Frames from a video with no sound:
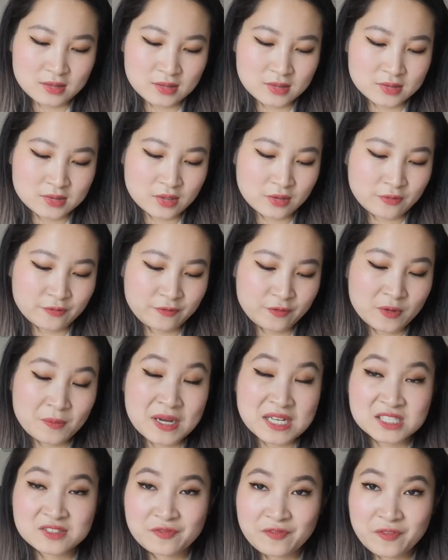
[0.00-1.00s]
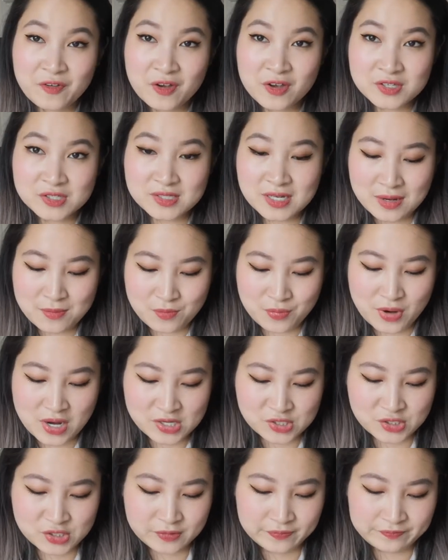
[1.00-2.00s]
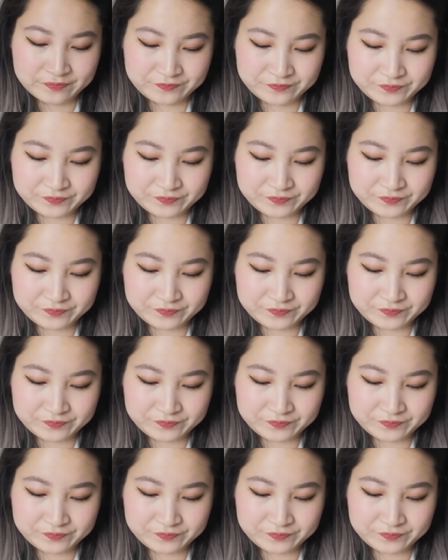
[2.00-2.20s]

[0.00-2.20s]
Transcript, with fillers: So for my first impression,